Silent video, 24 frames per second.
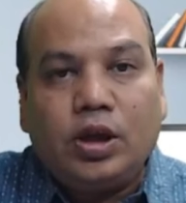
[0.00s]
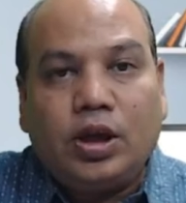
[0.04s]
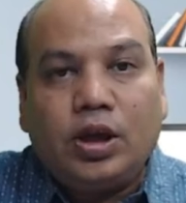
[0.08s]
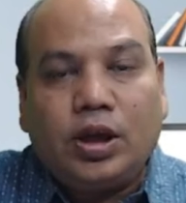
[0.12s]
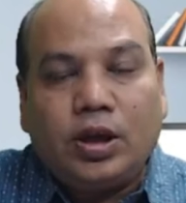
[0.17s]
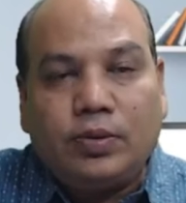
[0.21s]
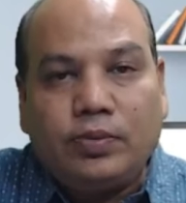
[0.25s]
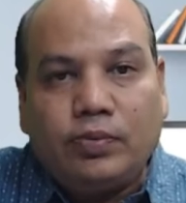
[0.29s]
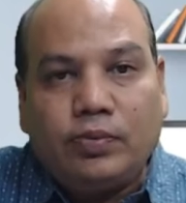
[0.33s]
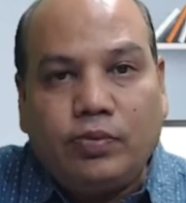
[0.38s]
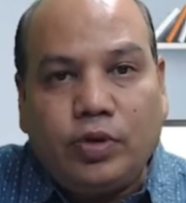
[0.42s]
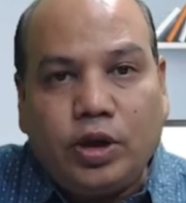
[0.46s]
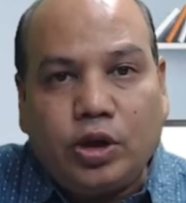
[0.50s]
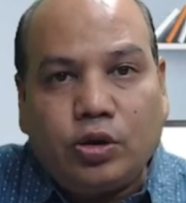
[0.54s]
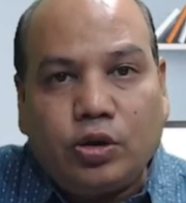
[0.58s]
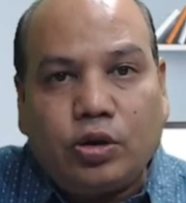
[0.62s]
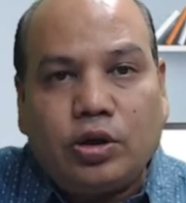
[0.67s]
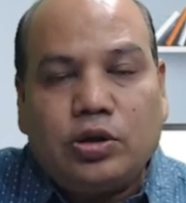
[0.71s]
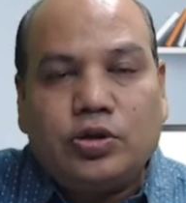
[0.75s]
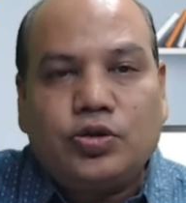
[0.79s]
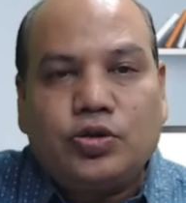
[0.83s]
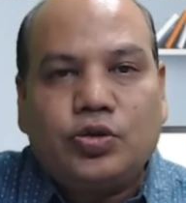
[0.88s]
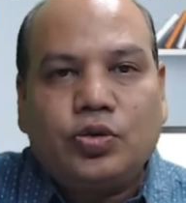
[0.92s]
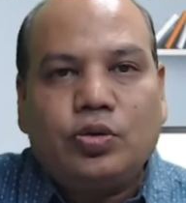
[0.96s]
We
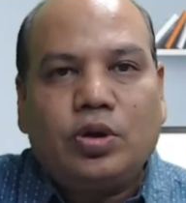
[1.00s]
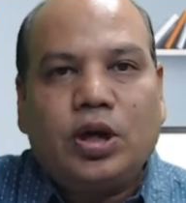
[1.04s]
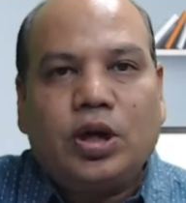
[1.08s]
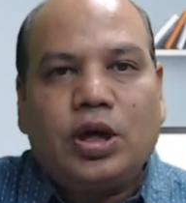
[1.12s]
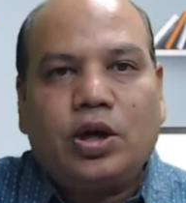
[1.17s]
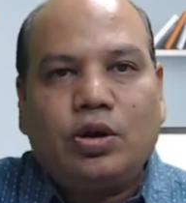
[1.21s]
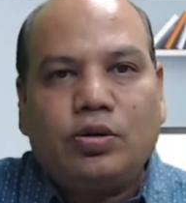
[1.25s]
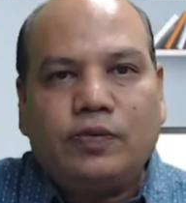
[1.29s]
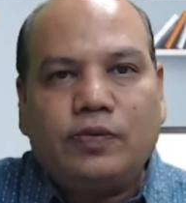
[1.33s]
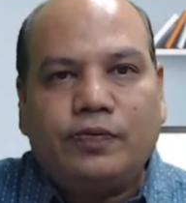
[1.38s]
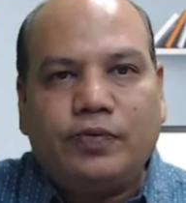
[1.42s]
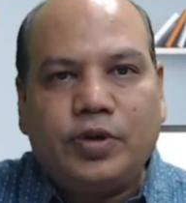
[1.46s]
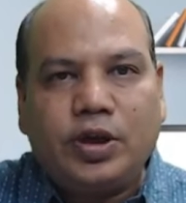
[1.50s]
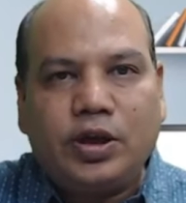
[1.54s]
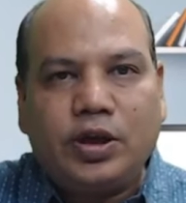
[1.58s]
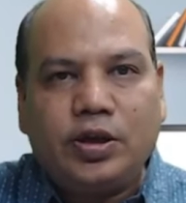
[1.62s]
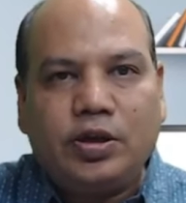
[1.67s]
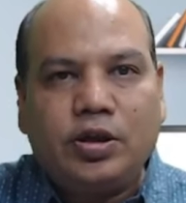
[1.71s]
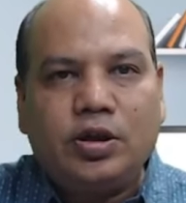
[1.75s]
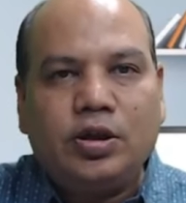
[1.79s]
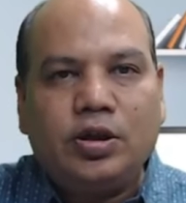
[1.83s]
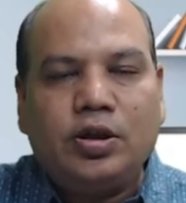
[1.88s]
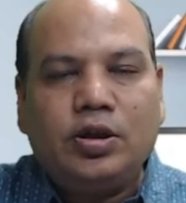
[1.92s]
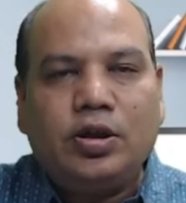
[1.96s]
also are offering
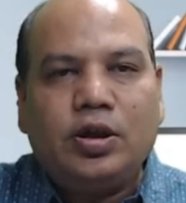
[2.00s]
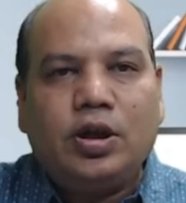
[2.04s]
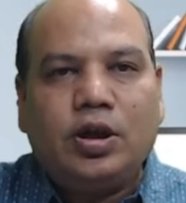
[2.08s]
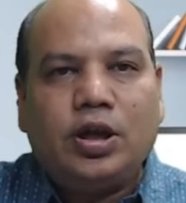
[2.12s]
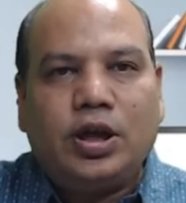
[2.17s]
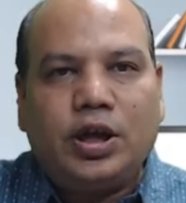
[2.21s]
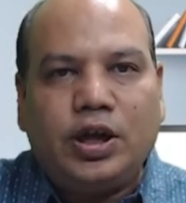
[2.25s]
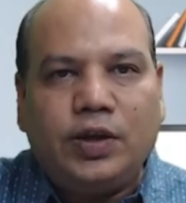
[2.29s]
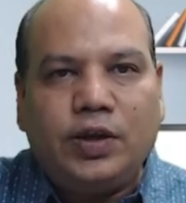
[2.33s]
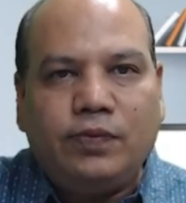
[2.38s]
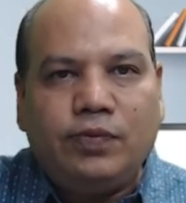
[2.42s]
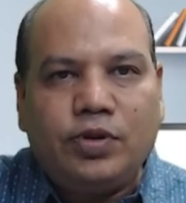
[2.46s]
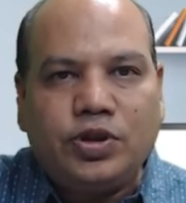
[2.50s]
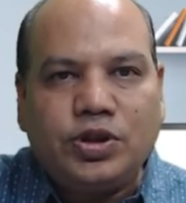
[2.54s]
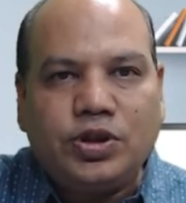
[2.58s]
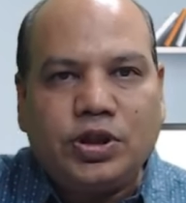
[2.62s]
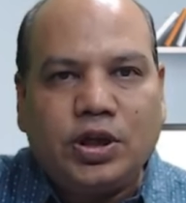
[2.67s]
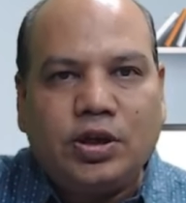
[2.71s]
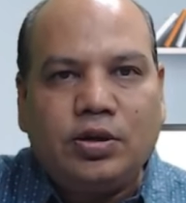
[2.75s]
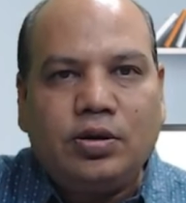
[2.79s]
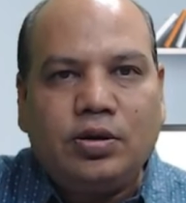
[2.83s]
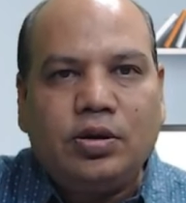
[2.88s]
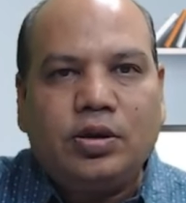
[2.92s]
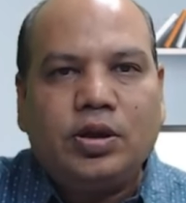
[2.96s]

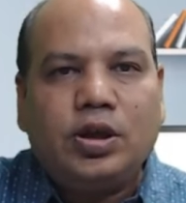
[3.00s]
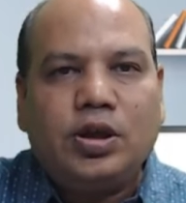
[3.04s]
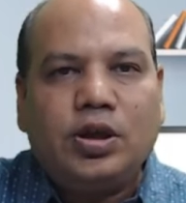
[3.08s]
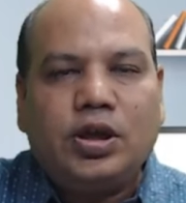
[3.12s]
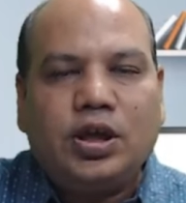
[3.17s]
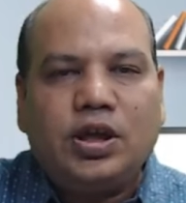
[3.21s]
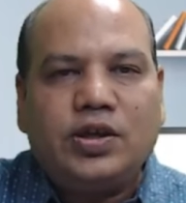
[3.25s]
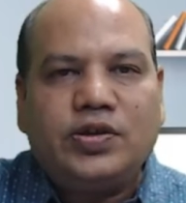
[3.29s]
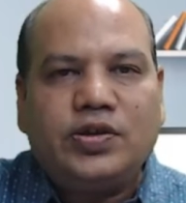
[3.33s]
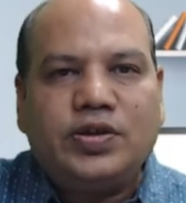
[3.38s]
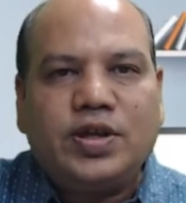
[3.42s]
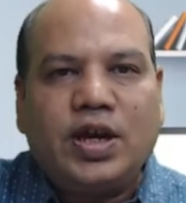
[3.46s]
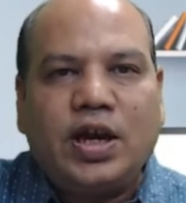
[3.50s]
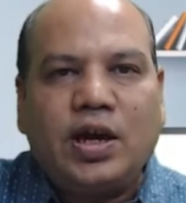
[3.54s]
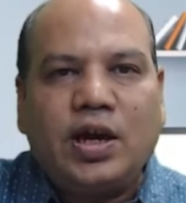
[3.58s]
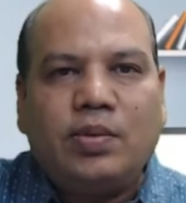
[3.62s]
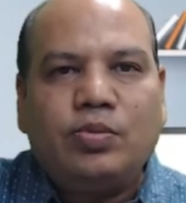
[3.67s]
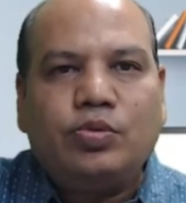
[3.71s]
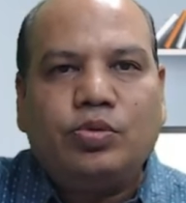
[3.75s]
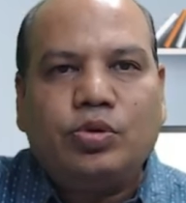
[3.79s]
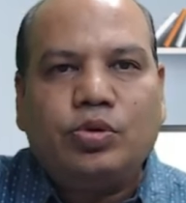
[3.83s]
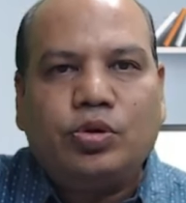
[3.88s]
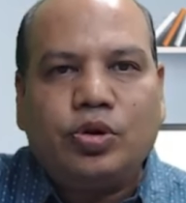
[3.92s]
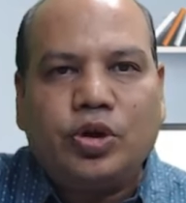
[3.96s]
revision exam
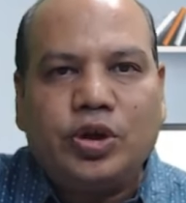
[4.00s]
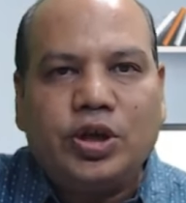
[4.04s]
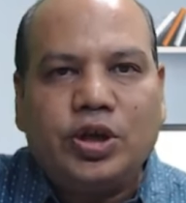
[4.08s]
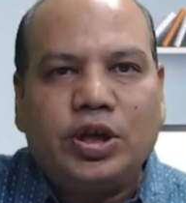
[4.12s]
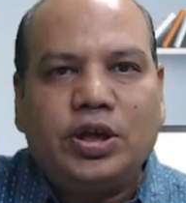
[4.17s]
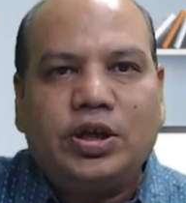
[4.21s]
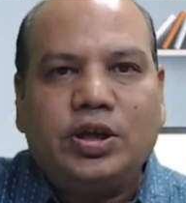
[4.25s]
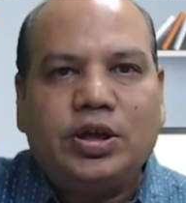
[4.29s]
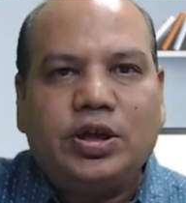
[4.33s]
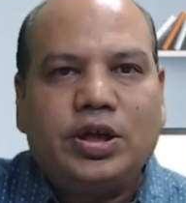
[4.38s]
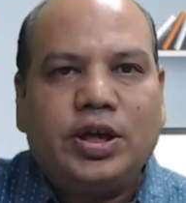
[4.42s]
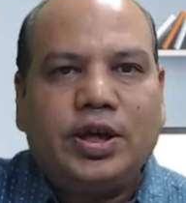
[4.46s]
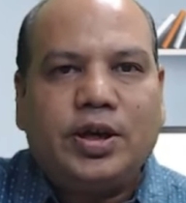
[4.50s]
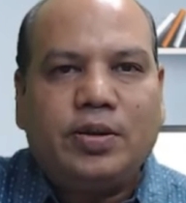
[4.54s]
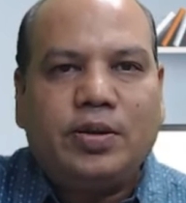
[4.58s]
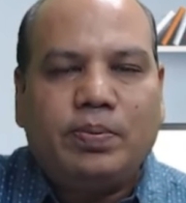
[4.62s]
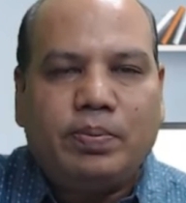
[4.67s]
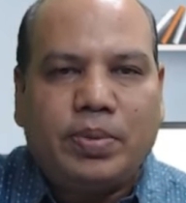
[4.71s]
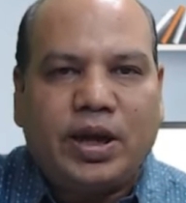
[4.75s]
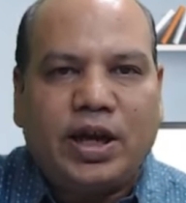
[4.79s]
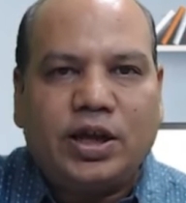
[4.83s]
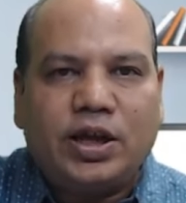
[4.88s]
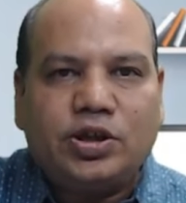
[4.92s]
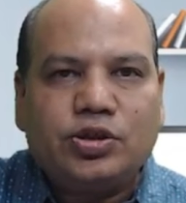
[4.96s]
oriented
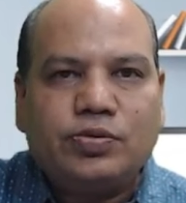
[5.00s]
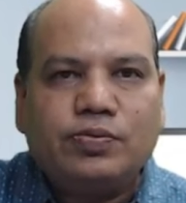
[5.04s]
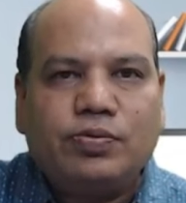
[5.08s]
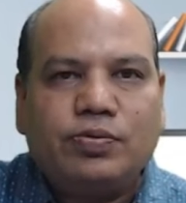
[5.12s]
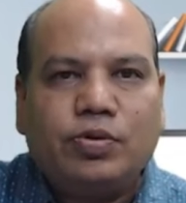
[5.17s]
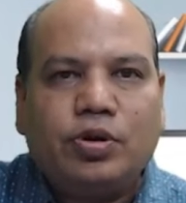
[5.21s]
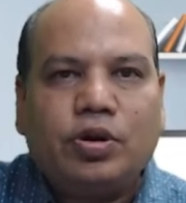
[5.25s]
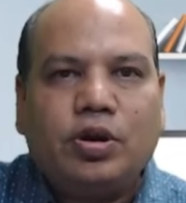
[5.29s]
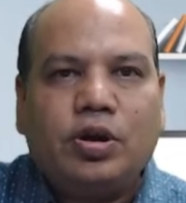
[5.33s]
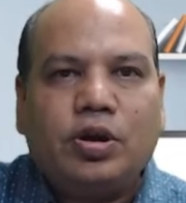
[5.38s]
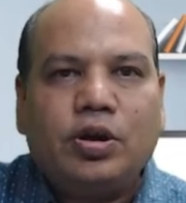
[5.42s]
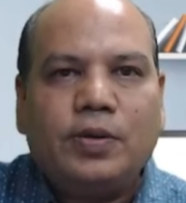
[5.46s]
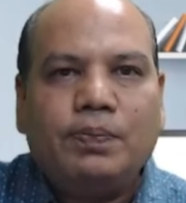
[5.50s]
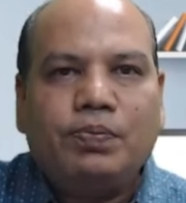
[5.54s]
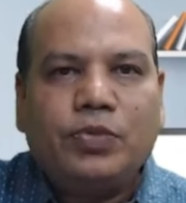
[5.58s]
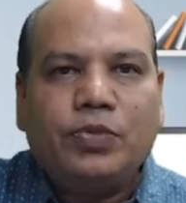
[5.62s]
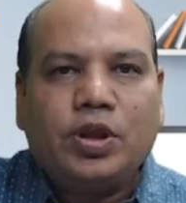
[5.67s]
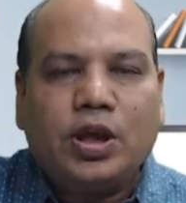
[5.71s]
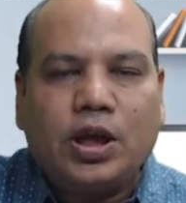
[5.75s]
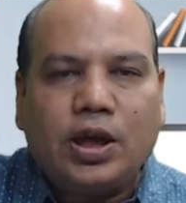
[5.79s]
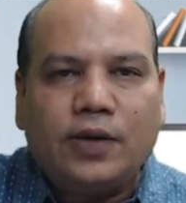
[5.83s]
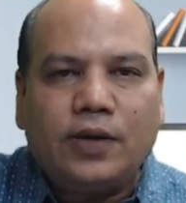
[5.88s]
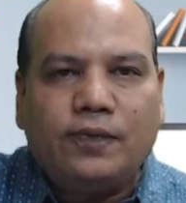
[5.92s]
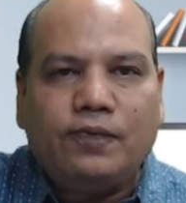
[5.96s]
batch for
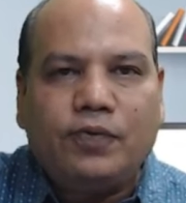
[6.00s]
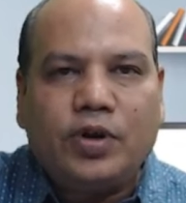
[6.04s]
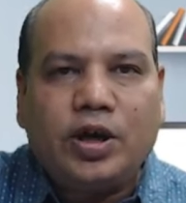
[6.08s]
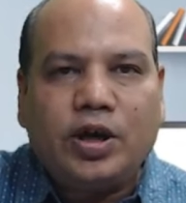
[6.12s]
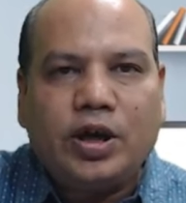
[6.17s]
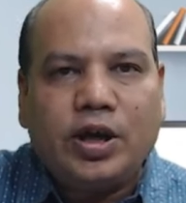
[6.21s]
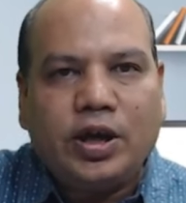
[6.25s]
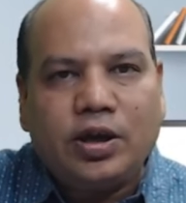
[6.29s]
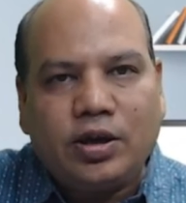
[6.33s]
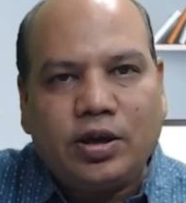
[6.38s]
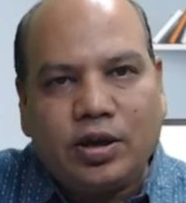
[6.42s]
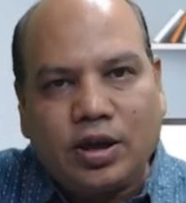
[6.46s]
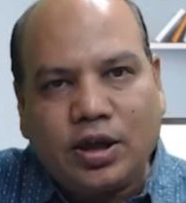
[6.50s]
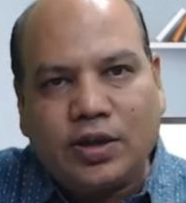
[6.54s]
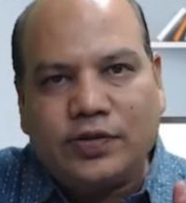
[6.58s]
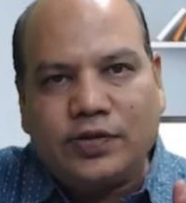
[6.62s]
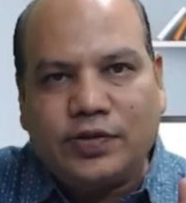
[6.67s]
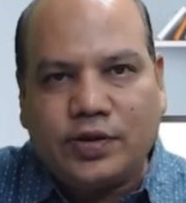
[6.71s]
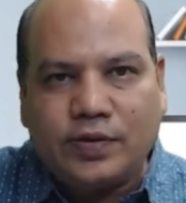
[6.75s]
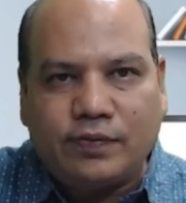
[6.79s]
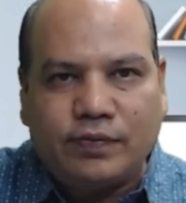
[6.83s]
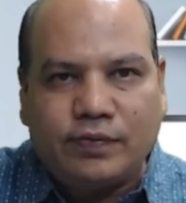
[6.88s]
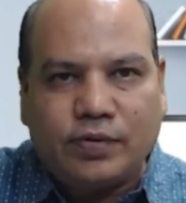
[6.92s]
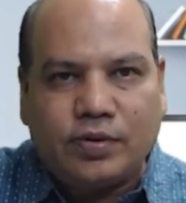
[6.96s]
FR and
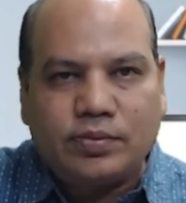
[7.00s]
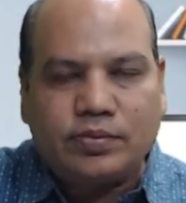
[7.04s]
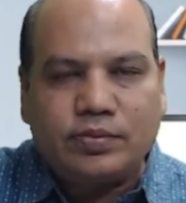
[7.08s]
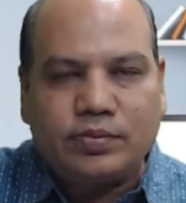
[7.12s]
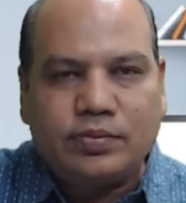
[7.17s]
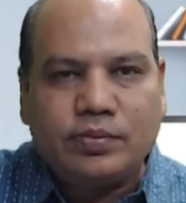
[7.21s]
SFM.